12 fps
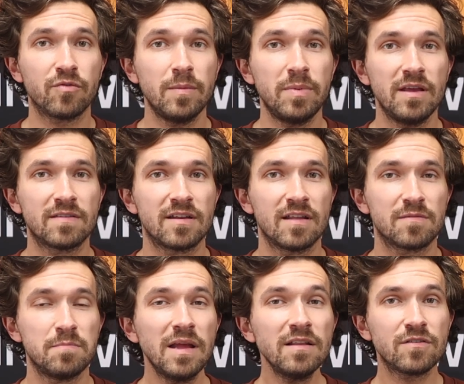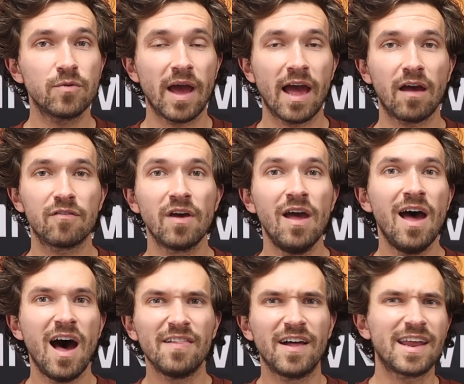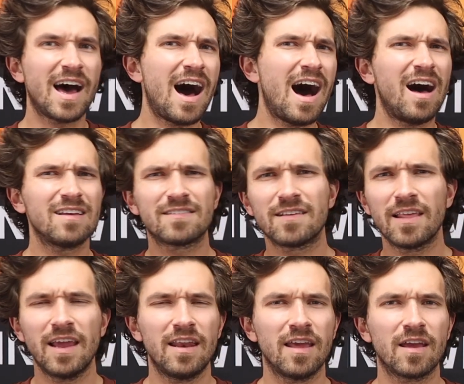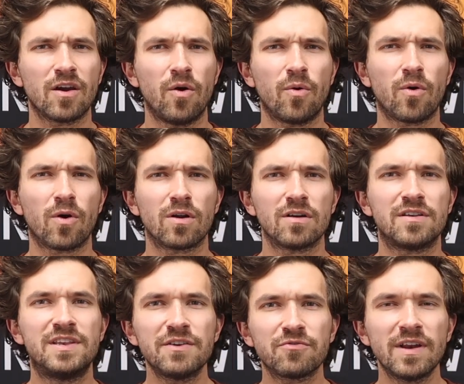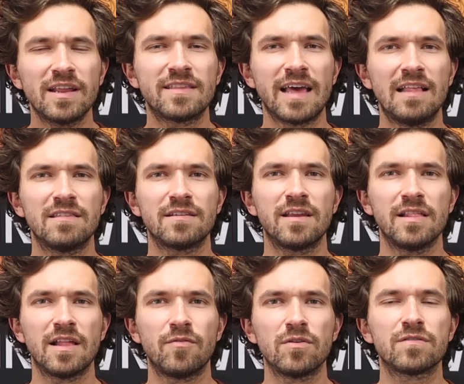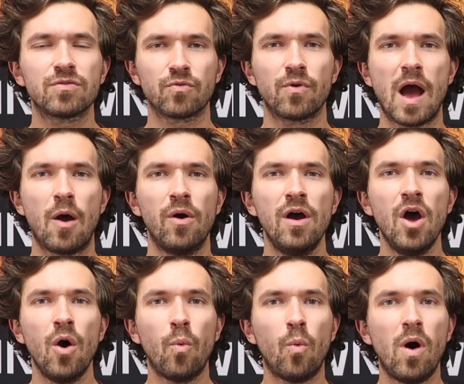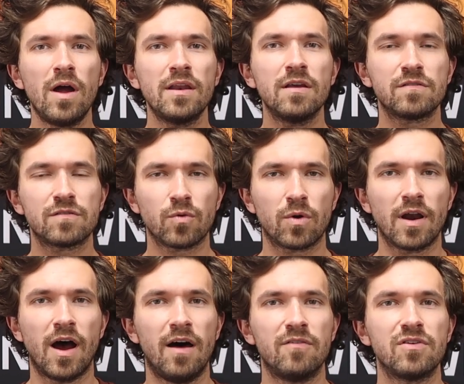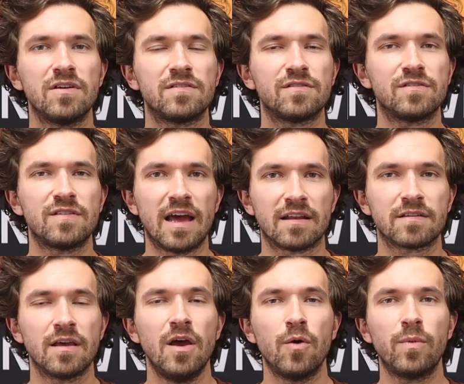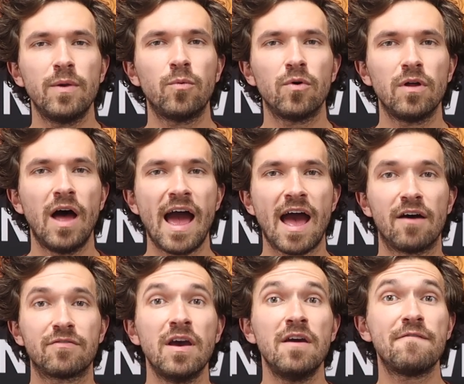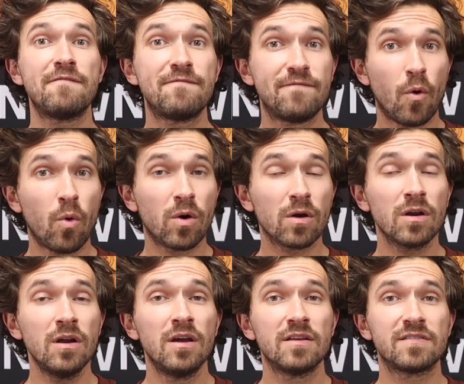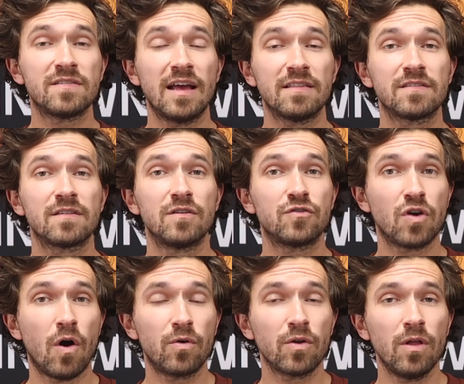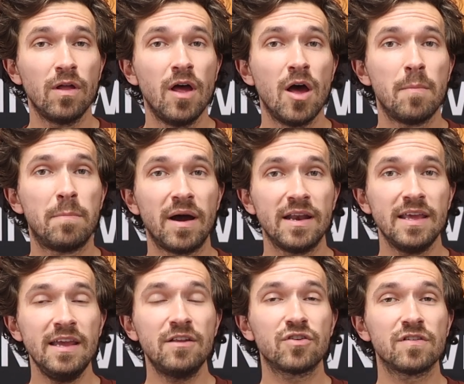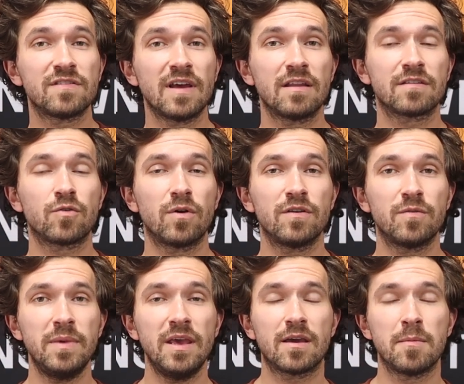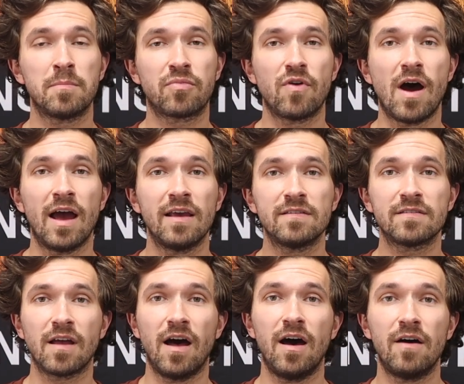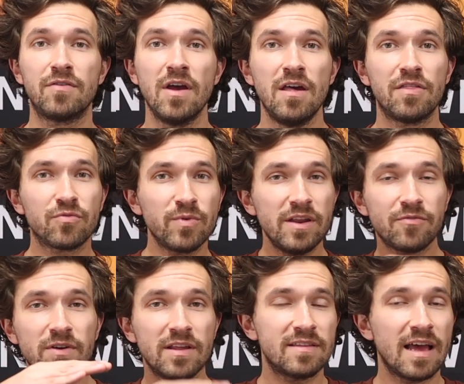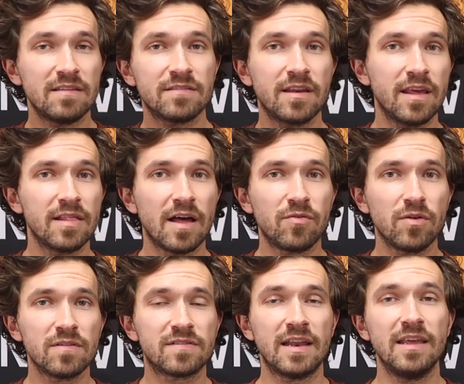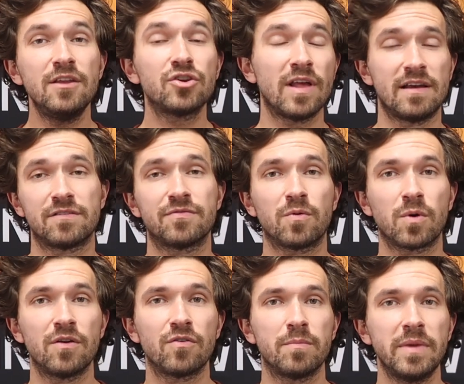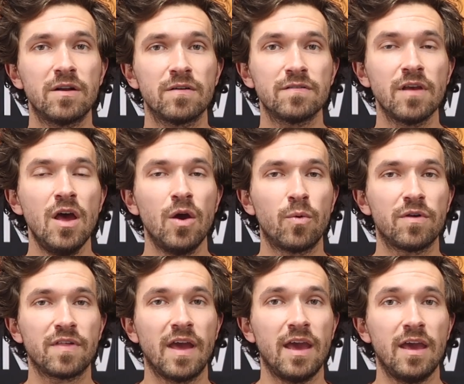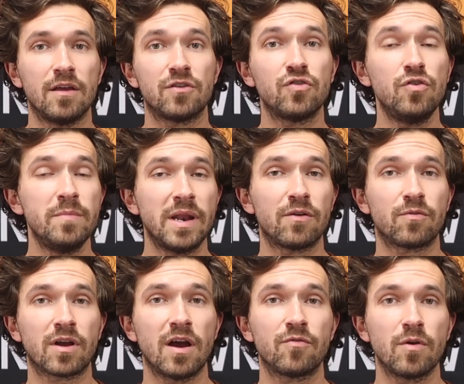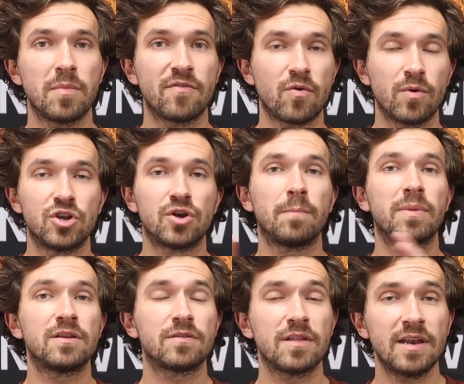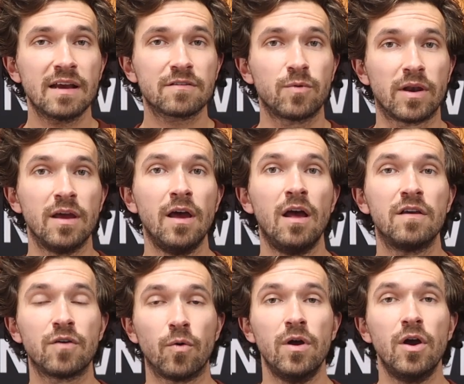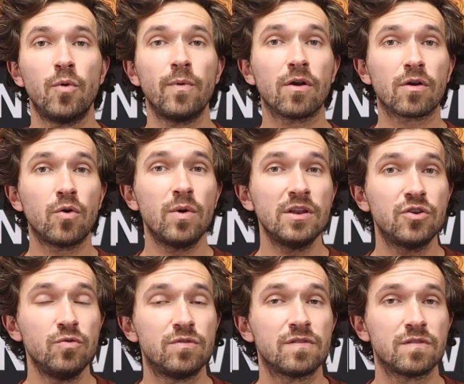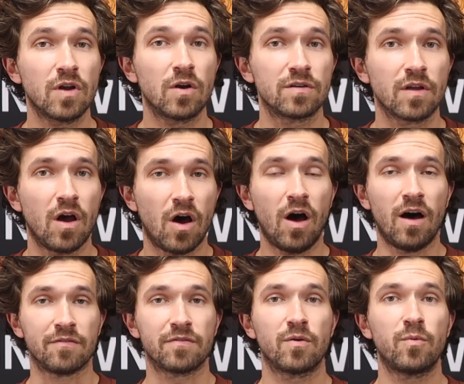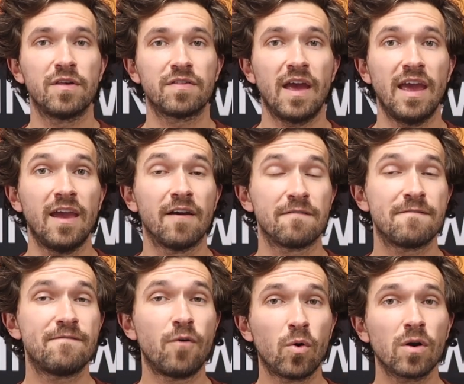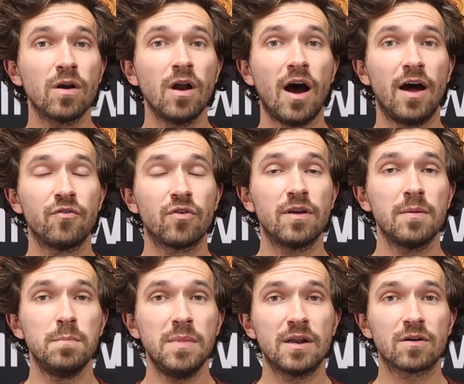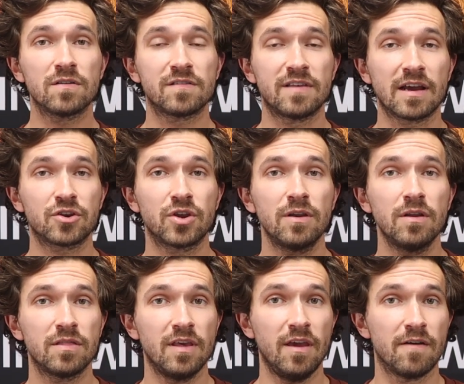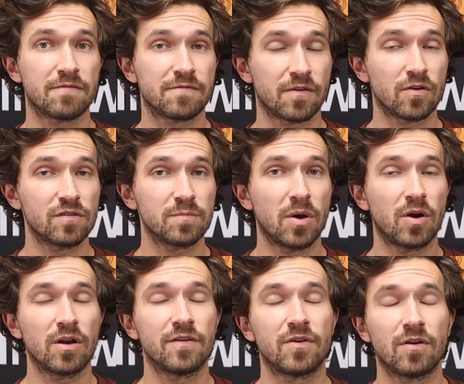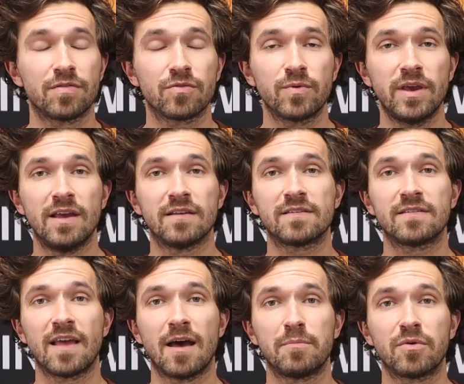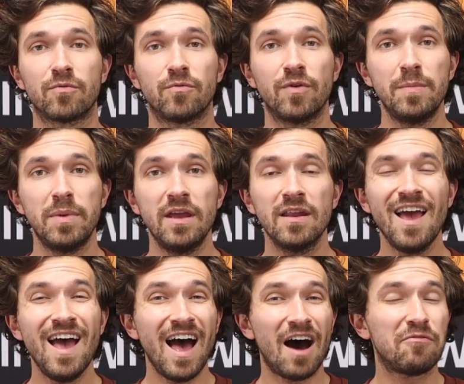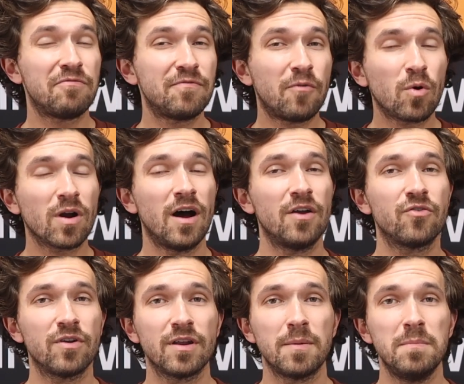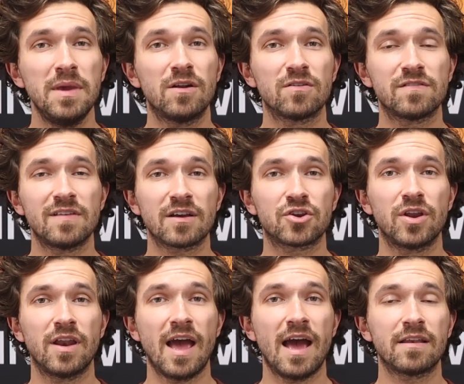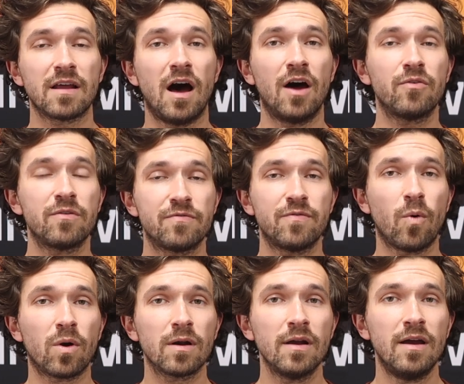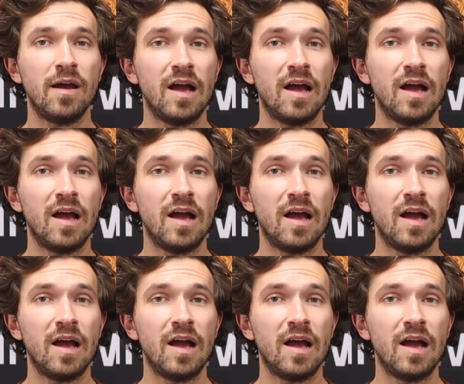repeats, and it's meant to have a lot of oscillating or different intensity levels throughout one sort of set. We will have 4 sets total, but each set is going to be comprised of 3 different intensity levels that each last 400 meters with a 2-minute recovery before we jump into the next one. So we are going to start off with a 400 meter section, the first part of our 3-step repeat, a 400 meter section at 104